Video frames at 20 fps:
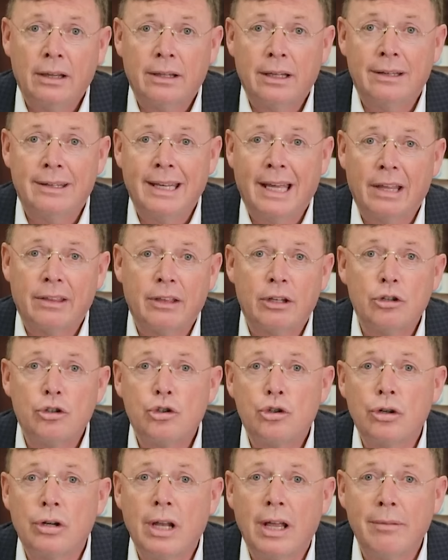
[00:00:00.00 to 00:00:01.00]
the death
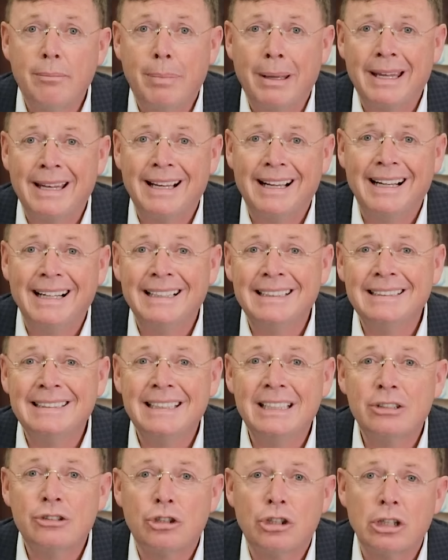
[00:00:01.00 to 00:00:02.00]
should have been
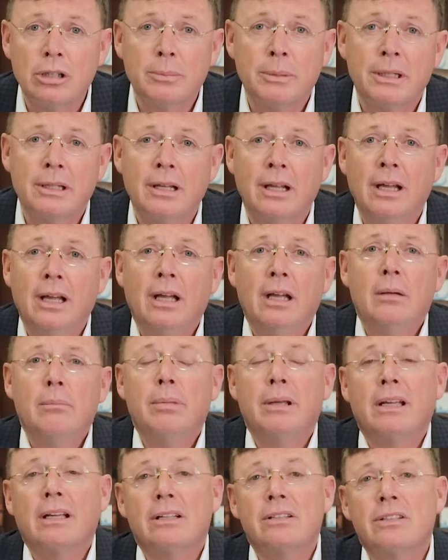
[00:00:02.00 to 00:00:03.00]
undetermined
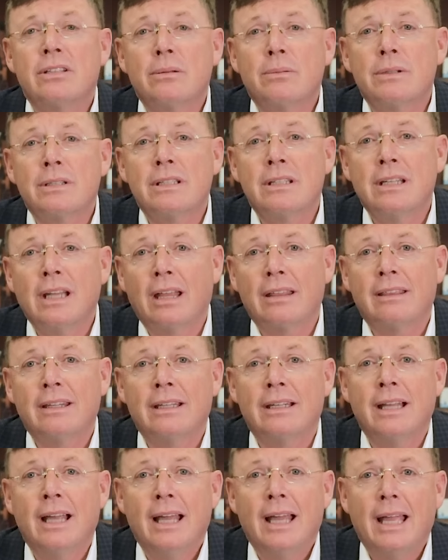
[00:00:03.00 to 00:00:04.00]
because there was
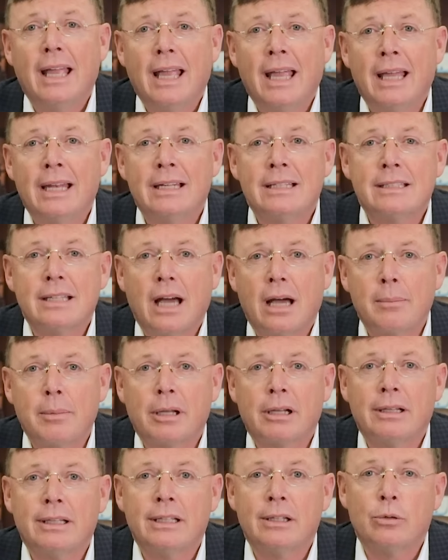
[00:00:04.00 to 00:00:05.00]
nothing
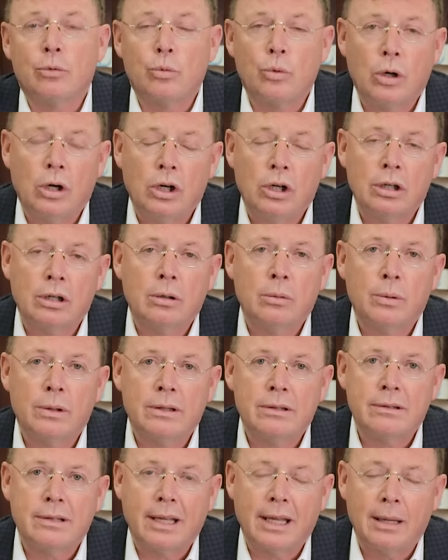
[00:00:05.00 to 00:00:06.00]
anatomically wrong
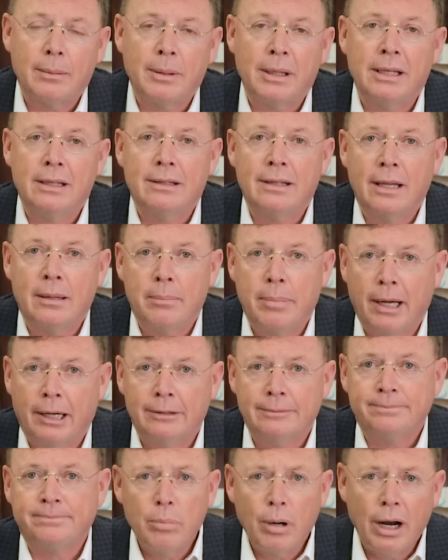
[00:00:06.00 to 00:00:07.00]
with Tammy
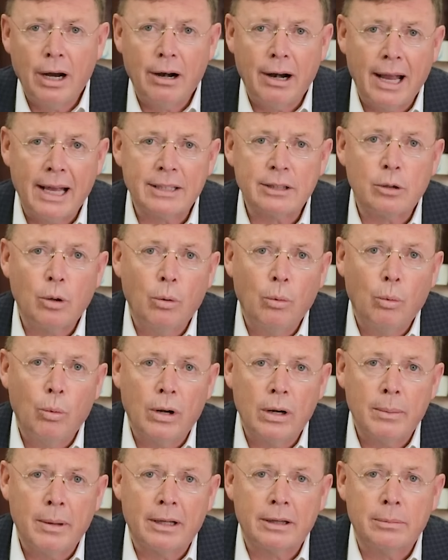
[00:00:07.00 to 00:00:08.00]
Daybell. Pryor asked,
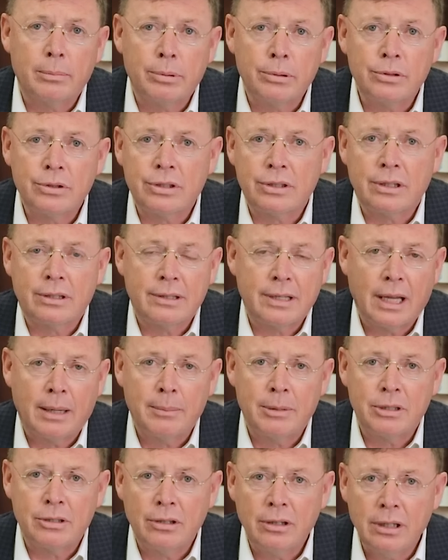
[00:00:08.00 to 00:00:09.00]
what about the bruises on
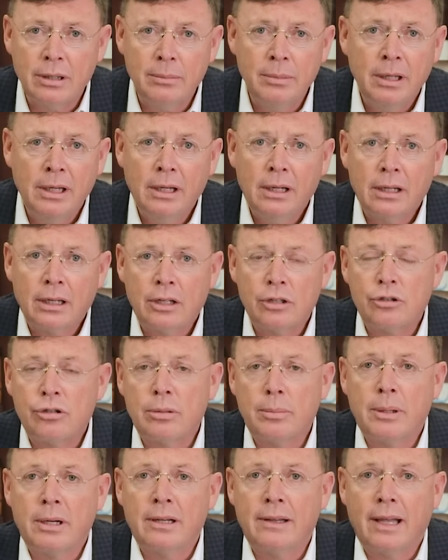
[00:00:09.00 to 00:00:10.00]
Tammy's arm,
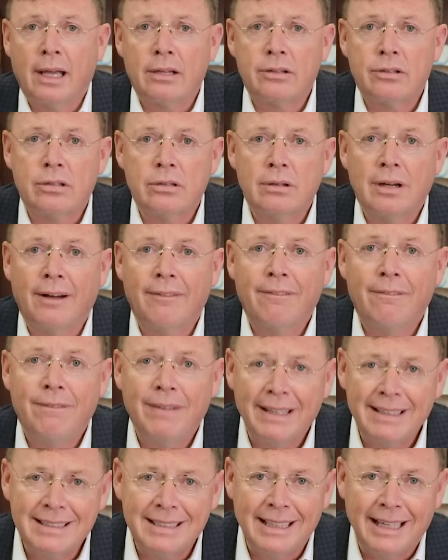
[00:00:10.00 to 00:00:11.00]
contributing that to
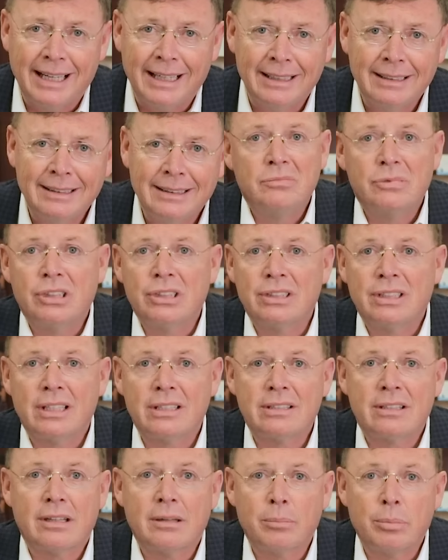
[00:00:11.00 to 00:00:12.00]
asphyxia? She
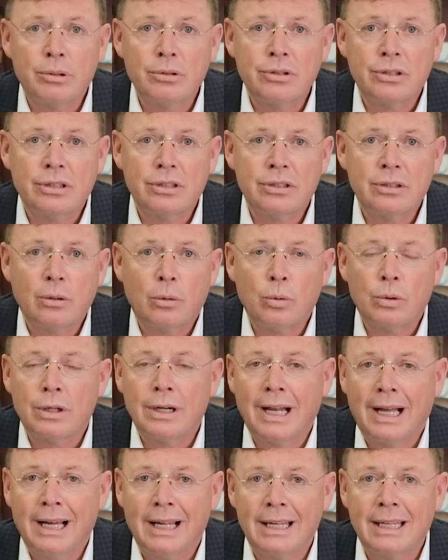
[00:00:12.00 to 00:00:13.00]
says the bruises were
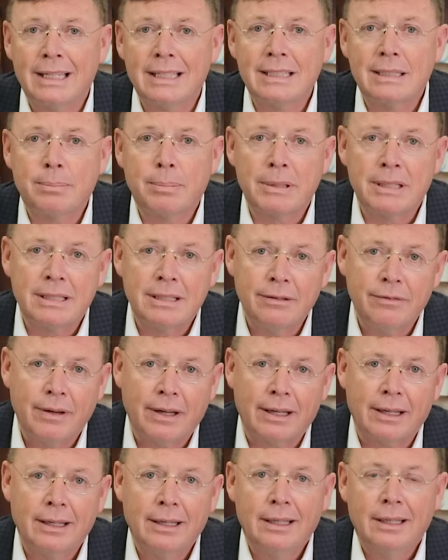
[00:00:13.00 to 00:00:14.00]

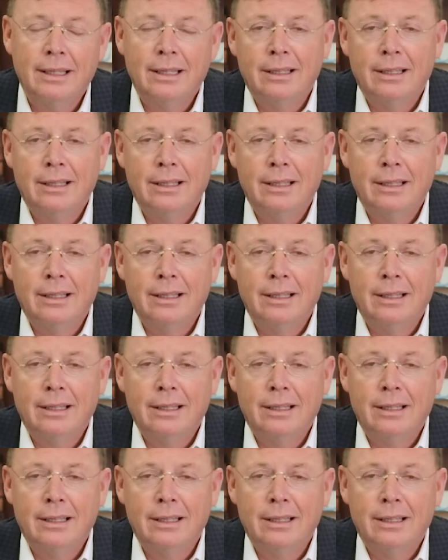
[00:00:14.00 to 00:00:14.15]
non-specific.